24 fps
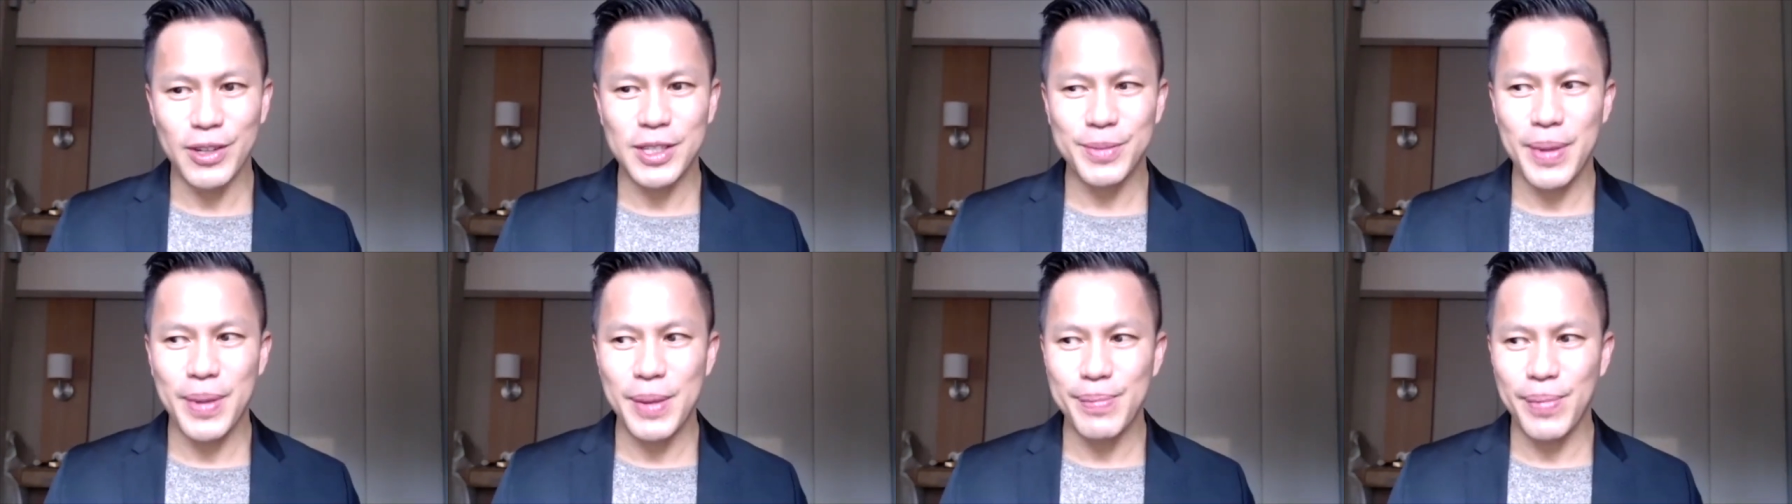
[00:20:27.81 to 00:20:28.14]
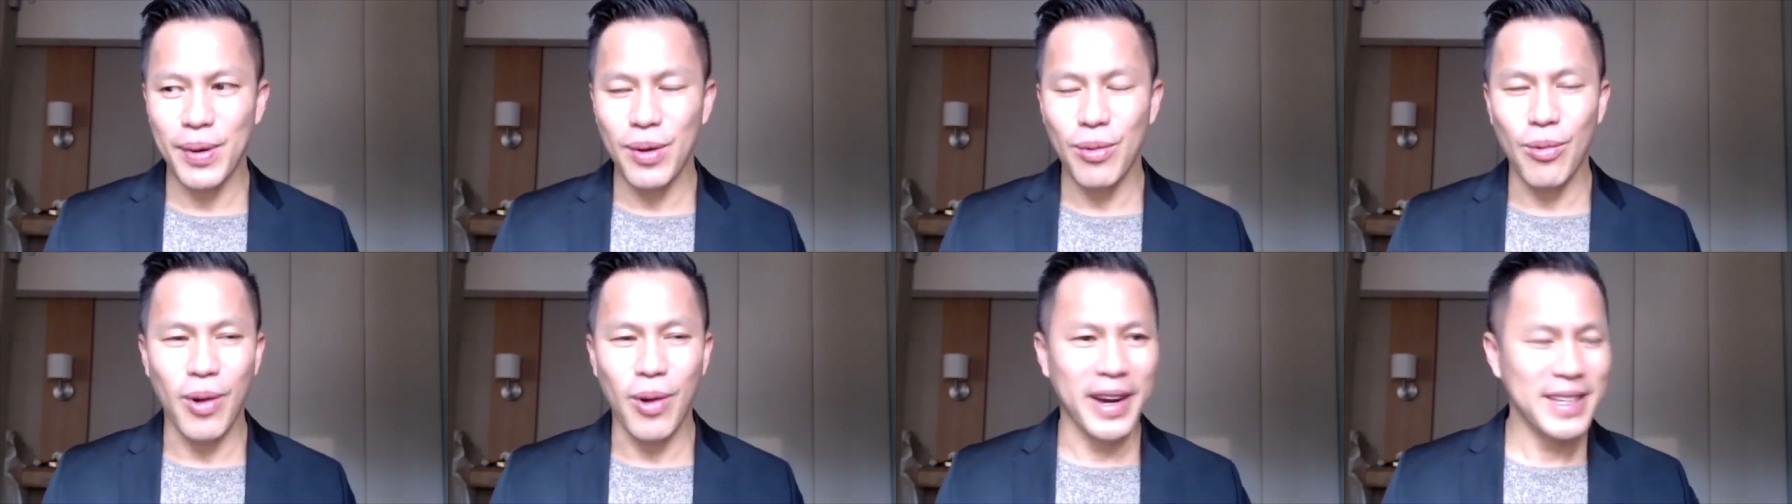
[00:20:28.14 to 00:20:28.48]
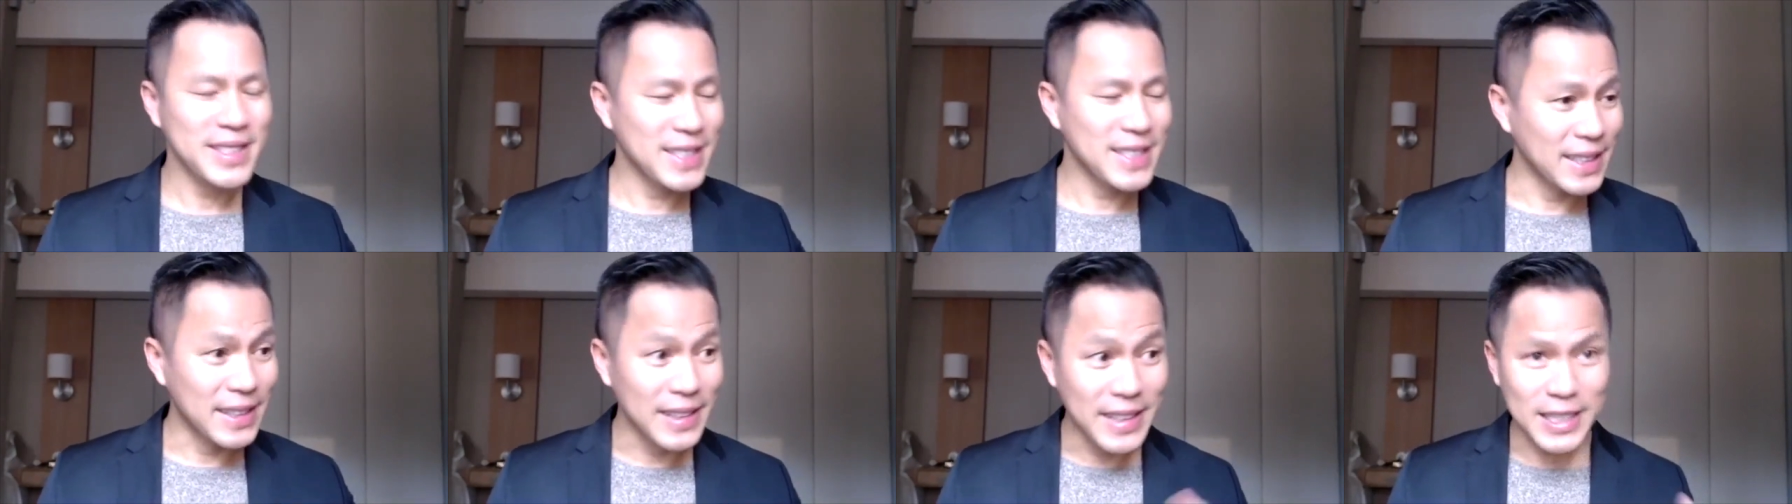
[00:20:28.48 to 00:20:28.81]
People wanted
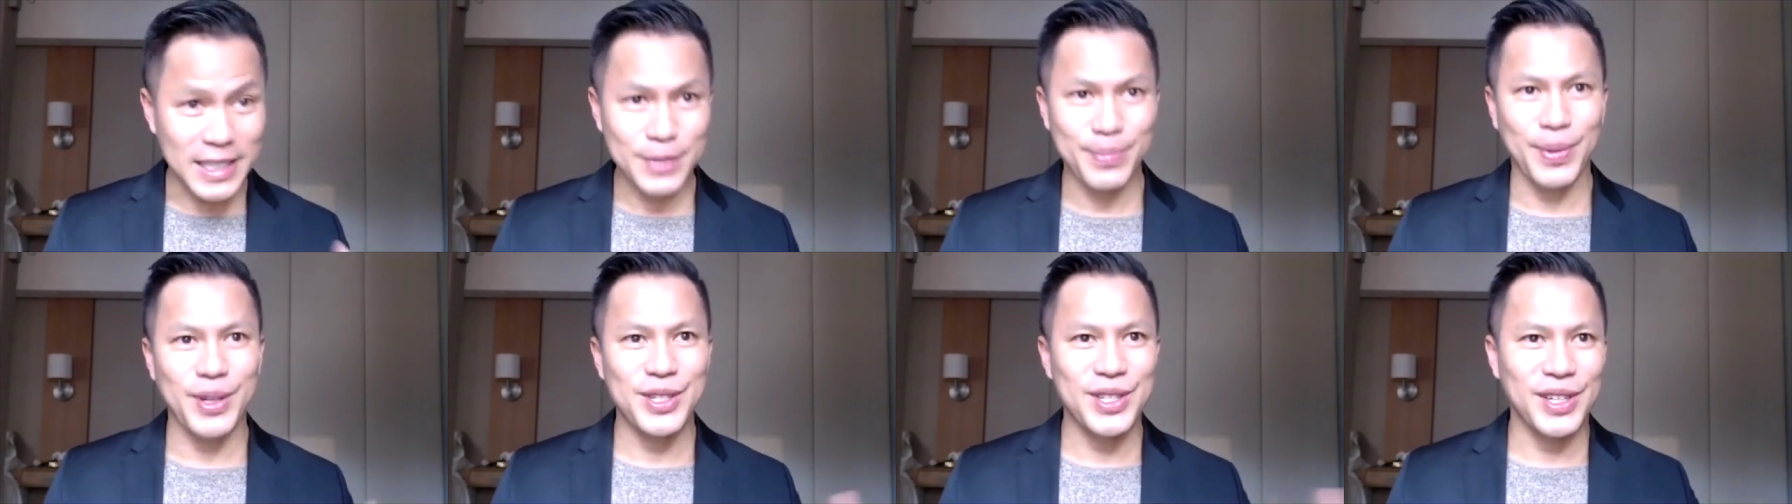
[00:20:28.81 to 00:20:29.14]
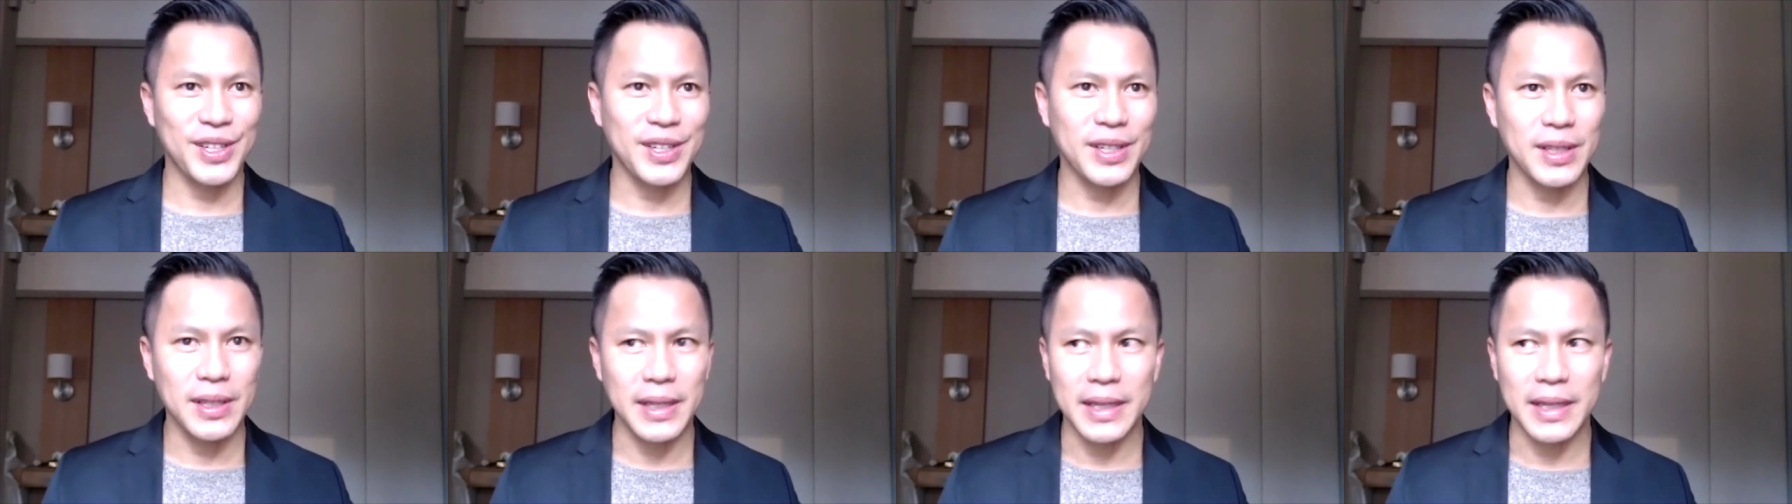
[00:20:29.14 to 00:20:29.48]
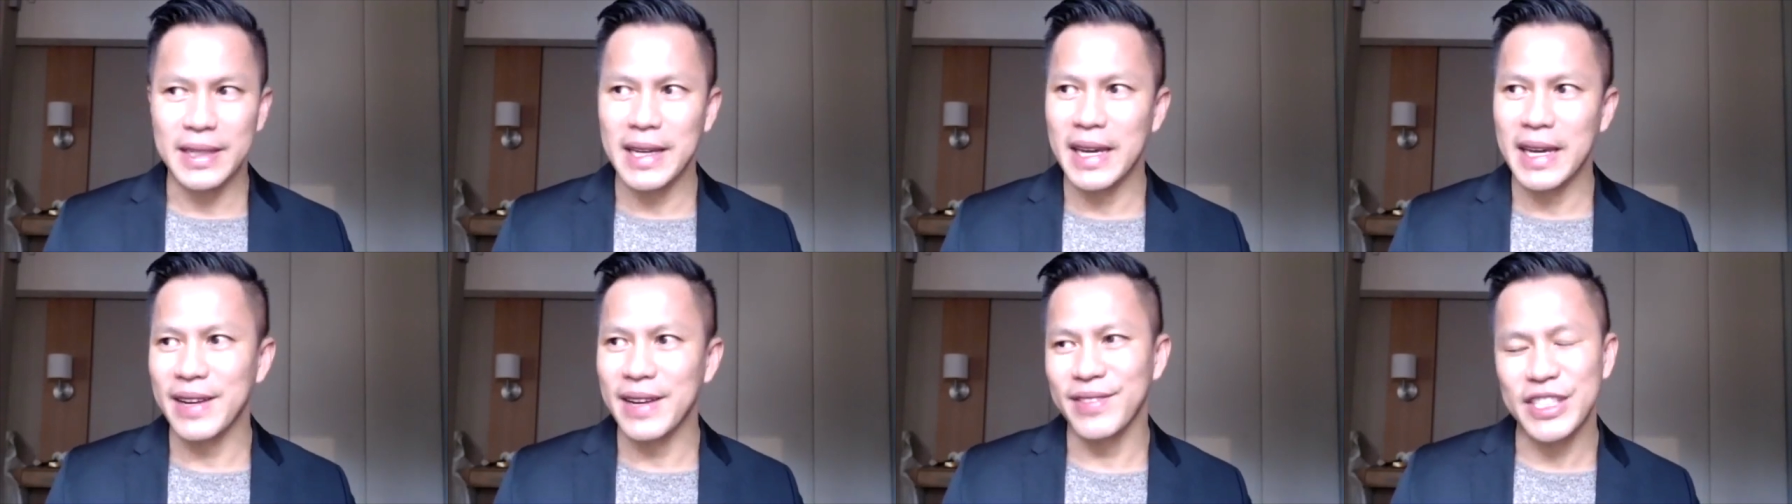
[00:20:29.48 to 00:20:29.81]
to list particularly
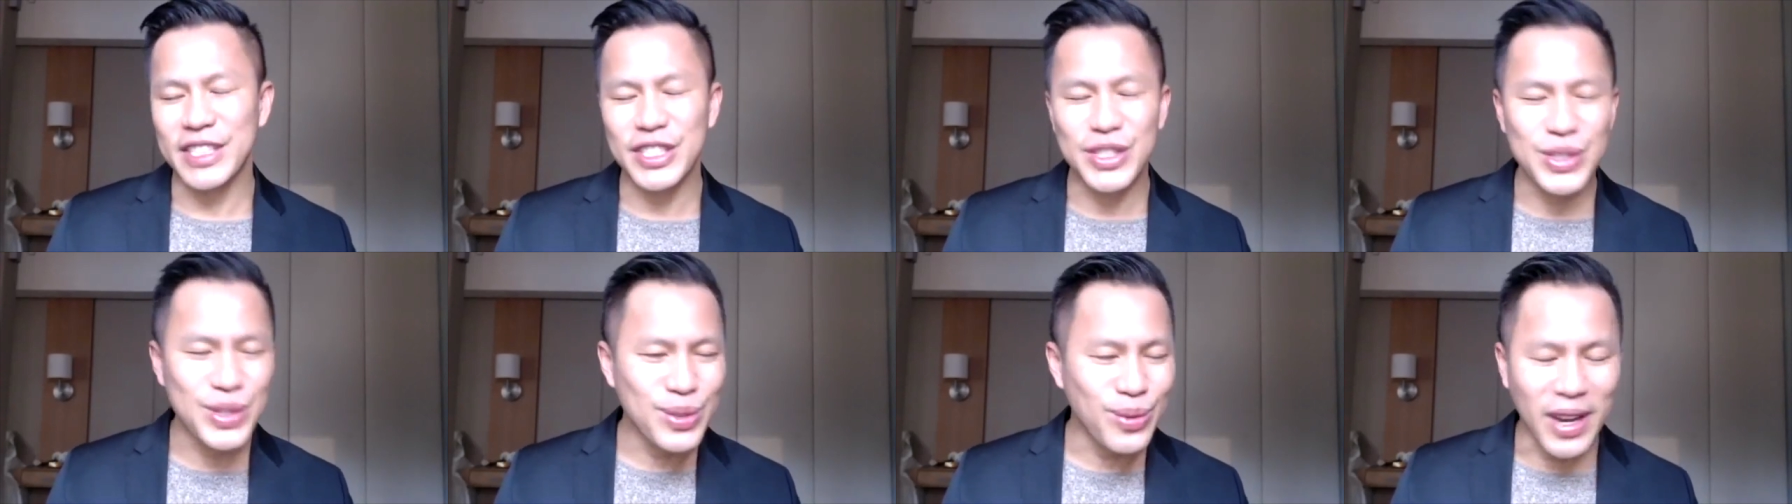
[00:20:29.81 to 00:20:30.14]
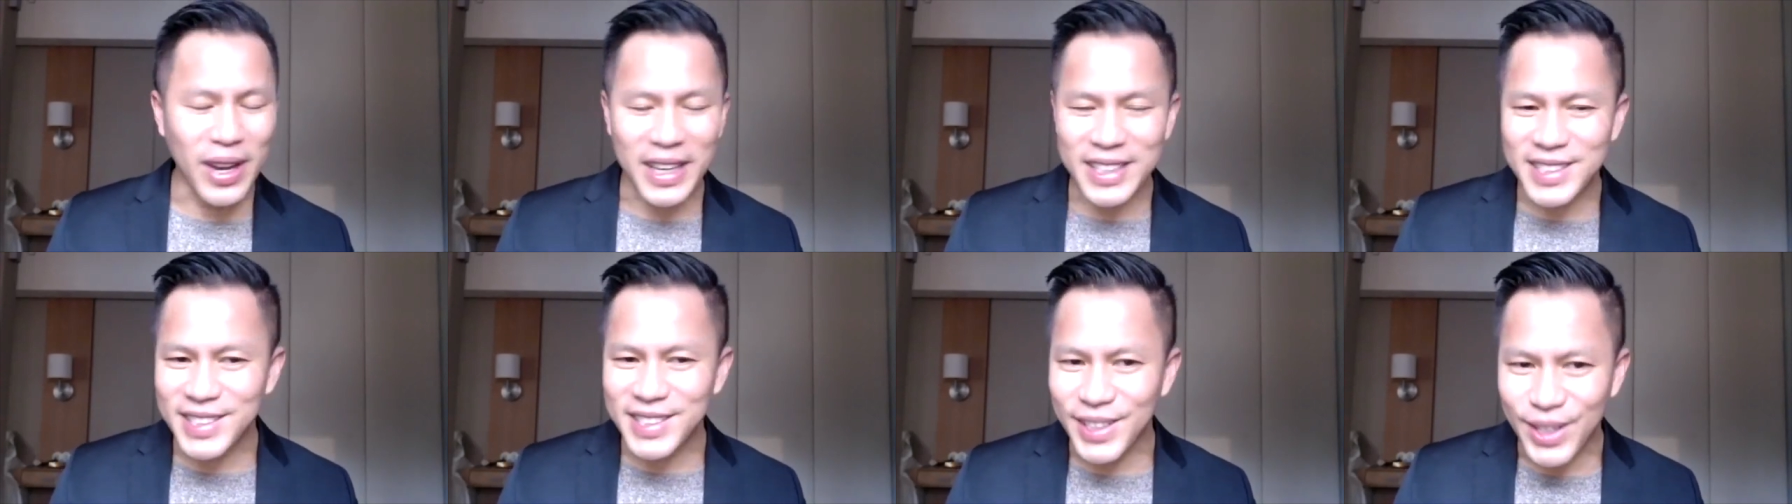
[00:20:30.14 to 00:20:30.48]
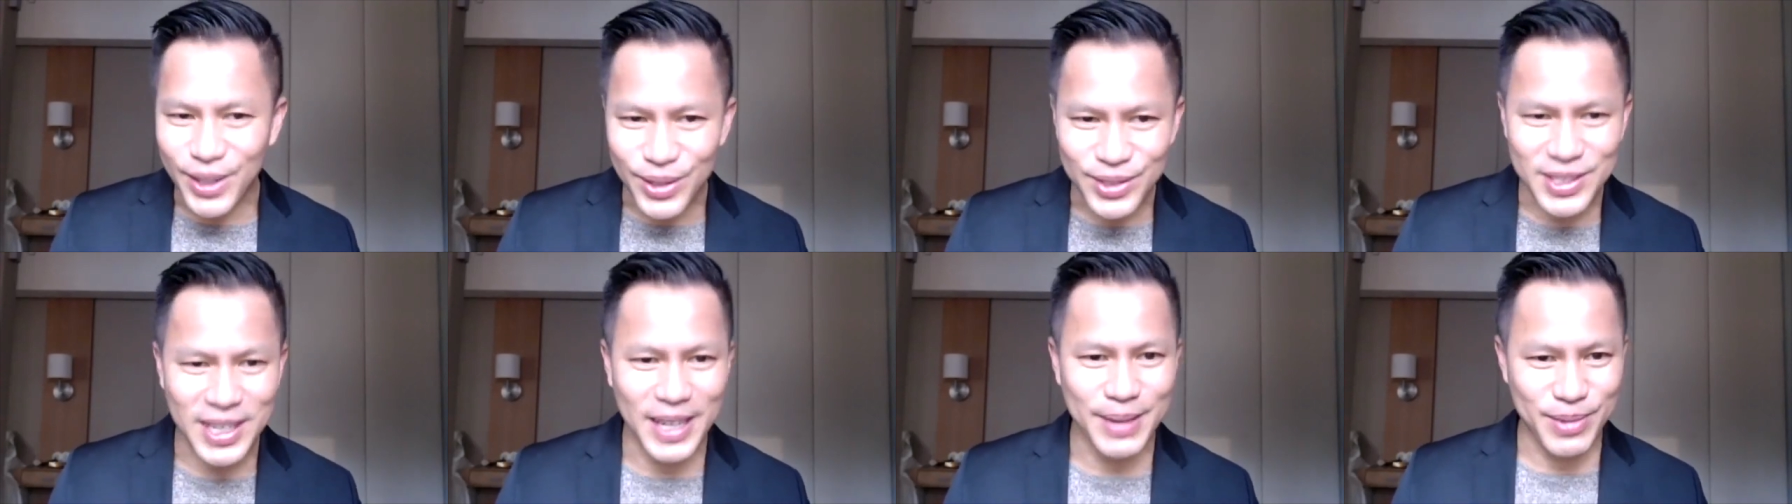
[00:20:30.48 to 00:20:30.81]
kind of these new
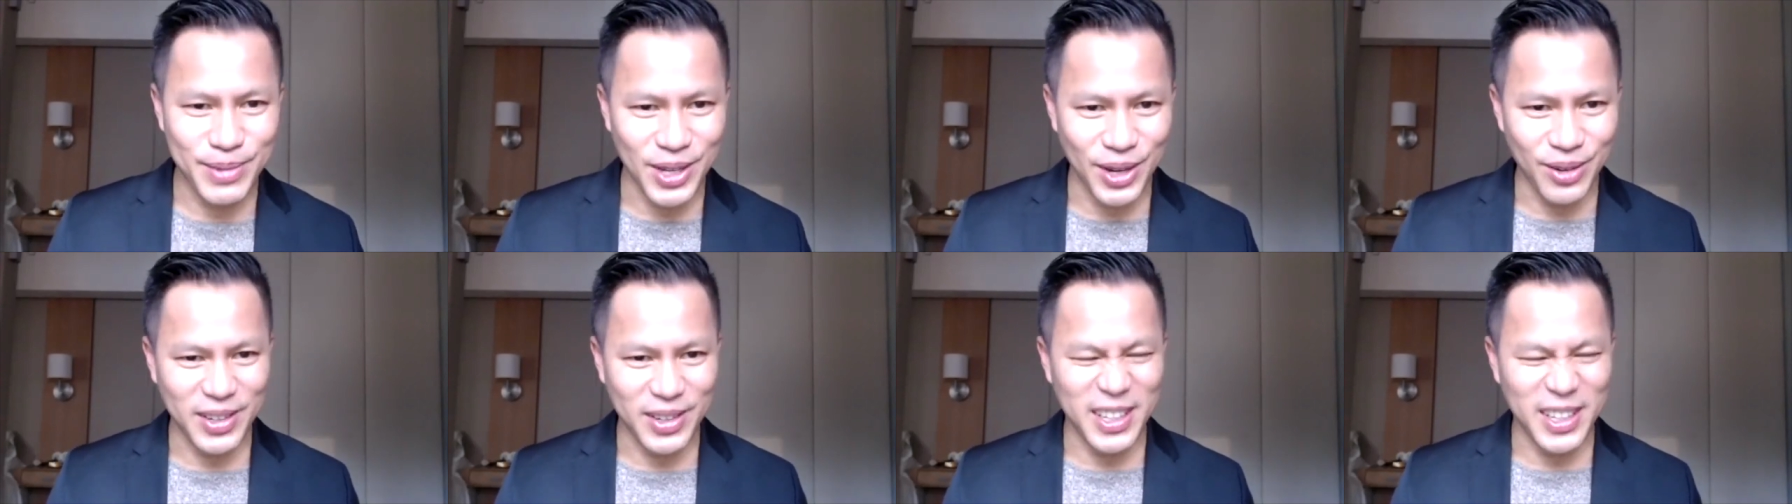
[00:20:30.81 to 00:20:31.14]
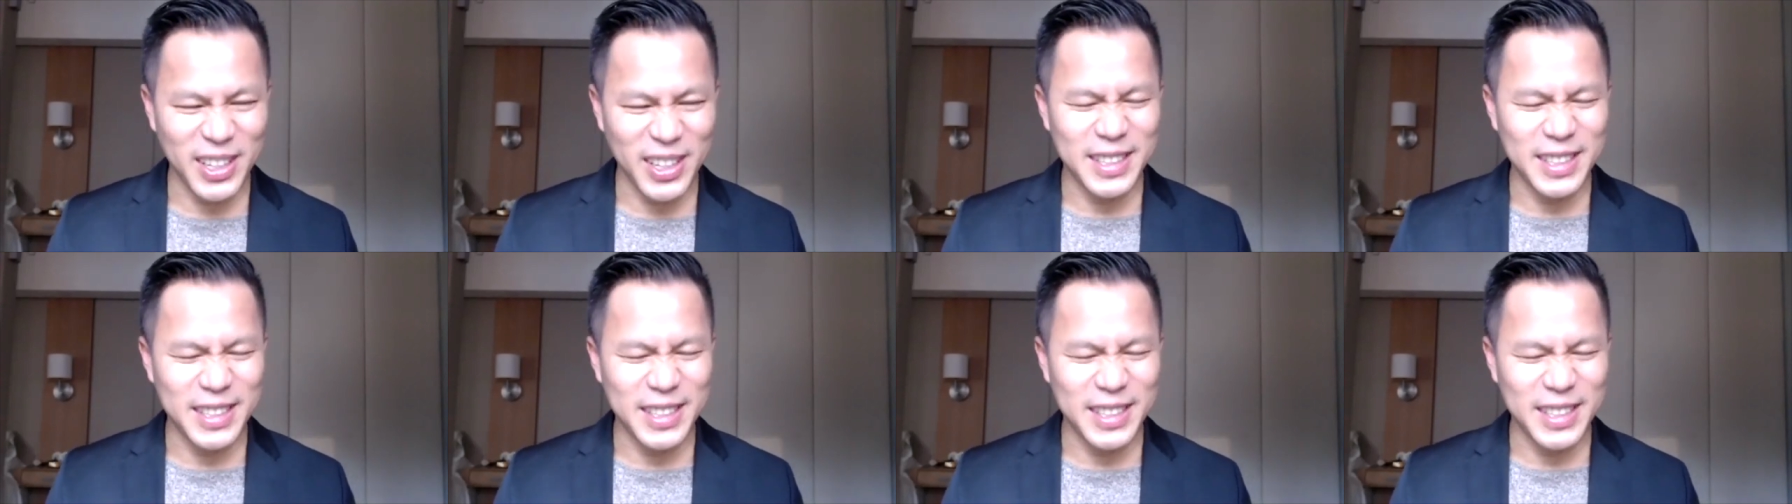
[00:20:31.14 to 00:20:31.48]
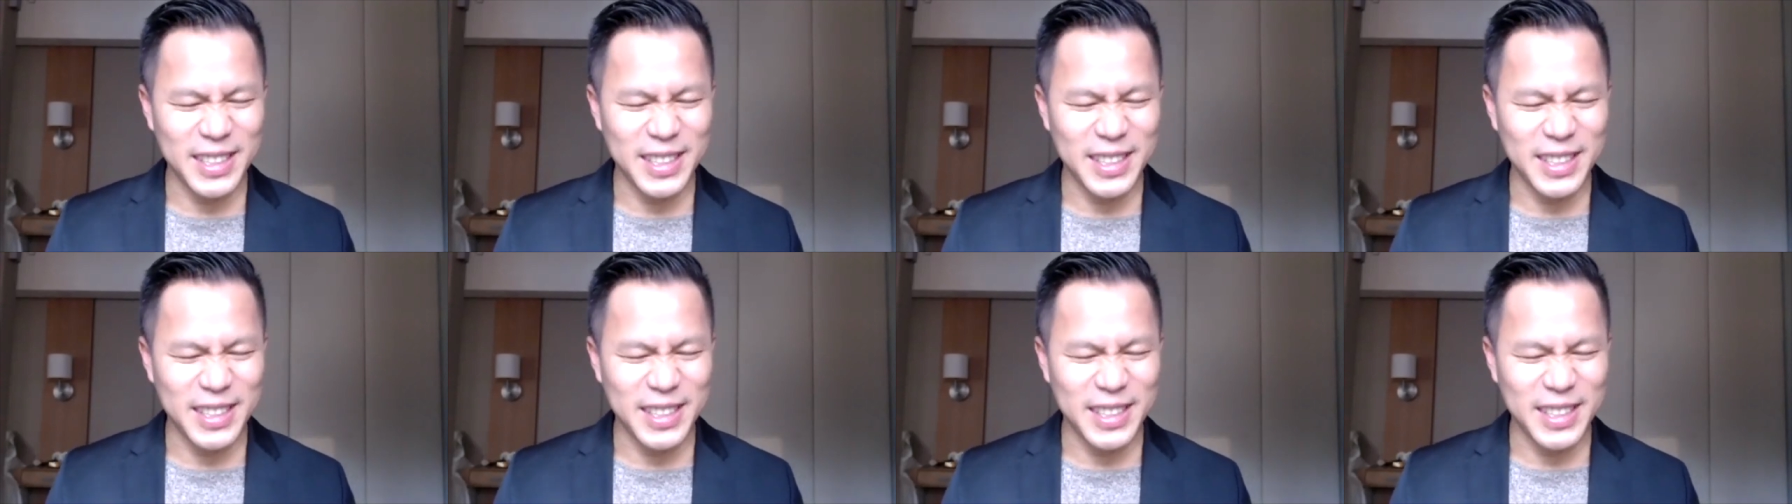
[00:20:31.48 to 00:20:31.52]
ICO type tokens,